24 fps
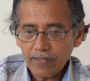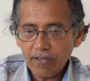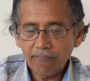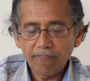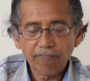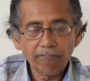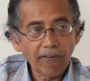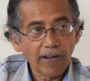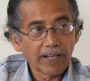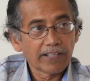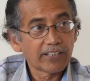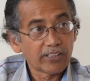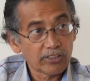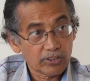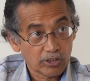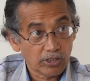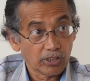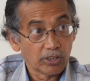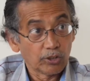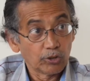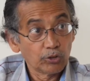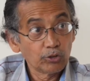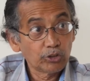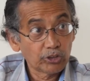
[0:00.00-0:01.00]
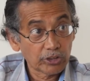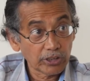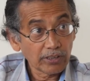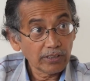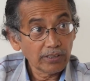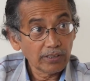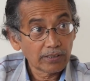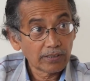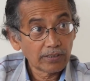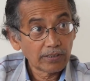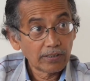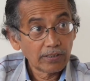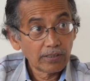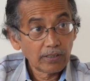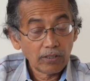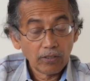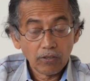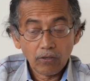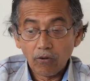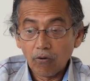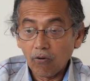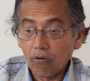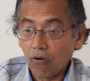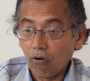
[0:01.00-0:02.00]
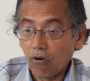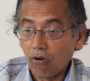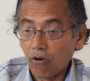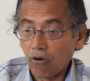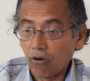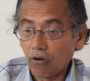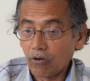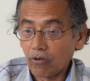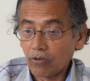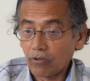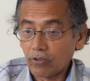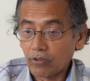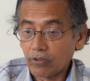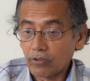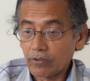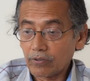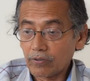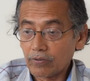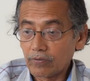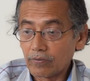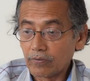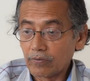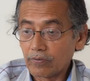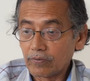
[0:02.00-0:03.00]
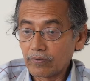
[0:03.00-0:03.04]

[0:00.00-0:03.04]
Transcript: find a solution, or